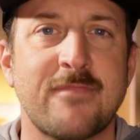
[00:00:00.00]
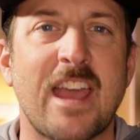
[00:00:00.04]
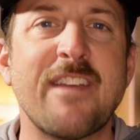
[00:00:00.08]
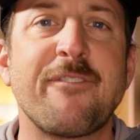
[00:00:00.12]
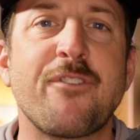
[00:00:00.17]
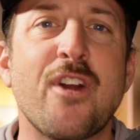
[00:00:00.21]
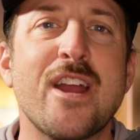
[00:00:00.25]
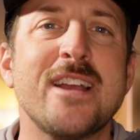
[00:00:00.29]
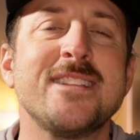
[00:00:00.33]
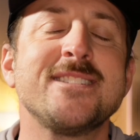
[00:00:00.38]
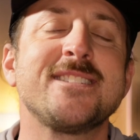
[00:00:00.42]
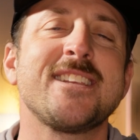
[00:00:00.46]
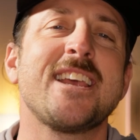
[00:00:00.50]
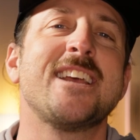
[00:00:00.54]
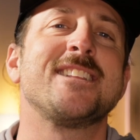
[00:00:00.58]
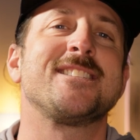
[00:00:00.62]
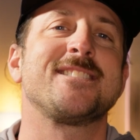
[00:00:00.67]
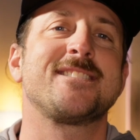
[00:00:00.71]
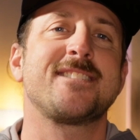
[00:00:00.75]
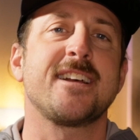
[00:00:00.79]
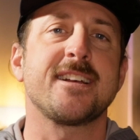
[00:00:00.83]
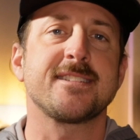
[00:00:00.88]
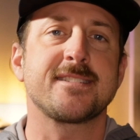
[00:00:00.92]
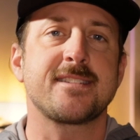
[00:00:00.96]
Hey friends, it's
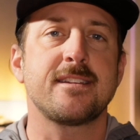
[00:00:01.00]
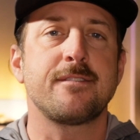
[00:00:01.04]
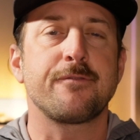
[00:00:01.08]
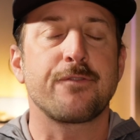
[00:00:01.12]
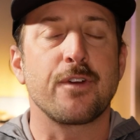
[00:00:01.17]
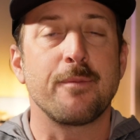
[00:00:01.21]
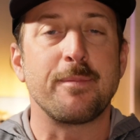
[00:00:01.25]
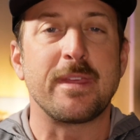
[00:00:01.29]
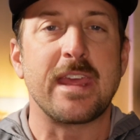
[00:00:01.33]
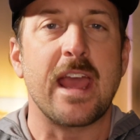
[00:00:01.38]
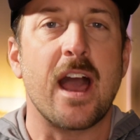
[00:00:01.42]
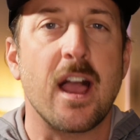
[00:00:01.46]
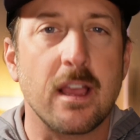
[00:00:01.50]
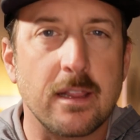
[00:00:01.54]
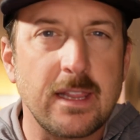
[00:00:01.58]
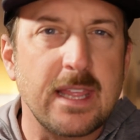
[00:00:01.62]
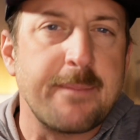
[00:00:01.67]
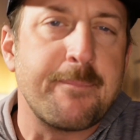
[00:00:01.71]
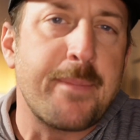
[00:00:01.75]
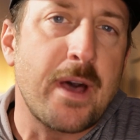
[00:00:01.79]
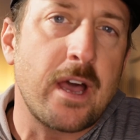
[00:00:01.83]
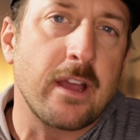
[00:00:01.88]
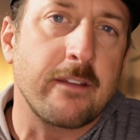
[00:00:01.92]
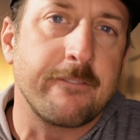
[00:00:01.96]
Dustin from the Ugly
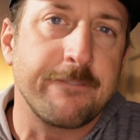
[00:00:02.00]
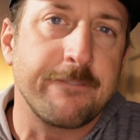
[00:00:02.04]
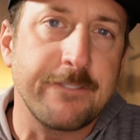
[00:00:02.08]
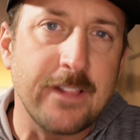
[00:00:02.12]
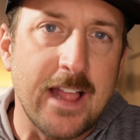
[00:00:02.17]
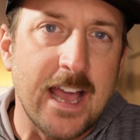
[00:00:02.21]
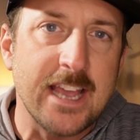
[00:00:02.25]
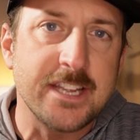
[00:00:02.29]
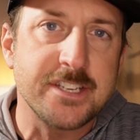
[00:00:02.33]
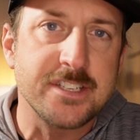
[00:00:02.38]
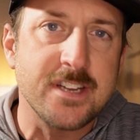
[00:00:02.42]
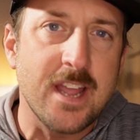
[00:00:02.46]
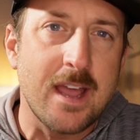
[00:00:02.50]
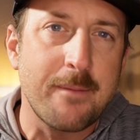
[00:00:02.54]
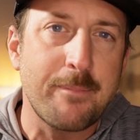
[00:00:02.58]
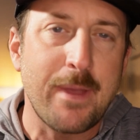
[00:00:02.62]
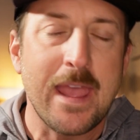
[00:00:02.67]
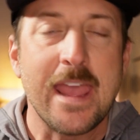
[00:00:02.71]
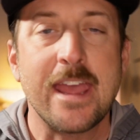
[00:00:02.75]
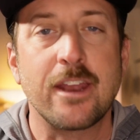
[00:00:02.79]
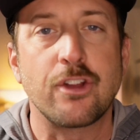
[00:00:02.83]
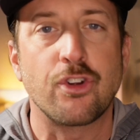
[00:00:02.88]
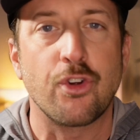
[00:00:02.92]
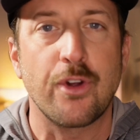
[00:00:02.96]
Bug Fly Shop
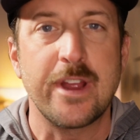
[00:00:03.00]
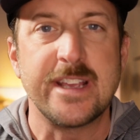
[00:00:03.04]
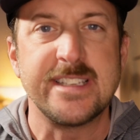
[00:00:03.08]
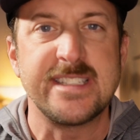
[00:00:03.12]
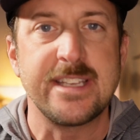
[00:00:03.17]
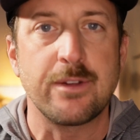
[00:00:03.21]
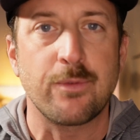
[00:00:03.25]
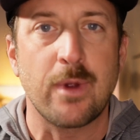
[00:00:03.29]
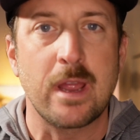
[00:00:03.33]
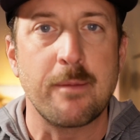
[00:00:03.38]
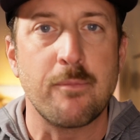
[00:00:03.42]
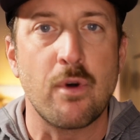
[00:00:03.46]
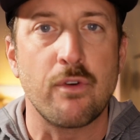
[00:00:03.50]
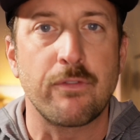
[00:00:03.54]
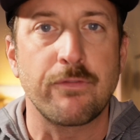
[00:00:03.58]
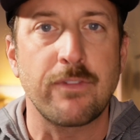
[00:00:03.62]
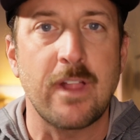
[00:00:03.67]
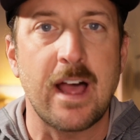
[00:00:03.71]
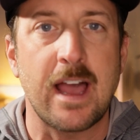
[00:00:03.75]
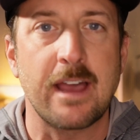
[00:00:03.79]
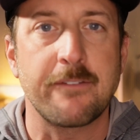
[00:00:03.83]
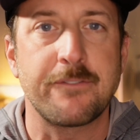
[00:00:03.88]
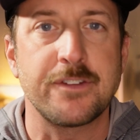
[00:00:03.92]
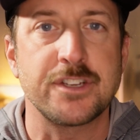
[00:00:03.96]
and Crazy Rainbow
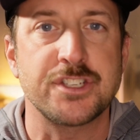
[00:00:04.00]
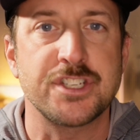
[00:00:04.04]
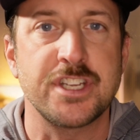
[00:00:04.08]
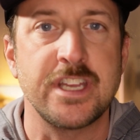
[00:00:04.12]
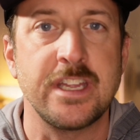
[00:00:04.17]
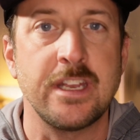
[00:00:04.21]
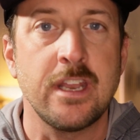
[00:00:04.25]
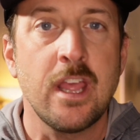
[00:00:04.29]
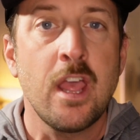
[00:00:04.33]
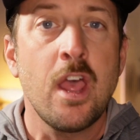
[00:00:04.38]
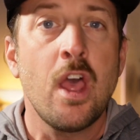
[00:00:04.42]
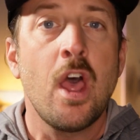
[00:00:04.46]
Fly Fishing.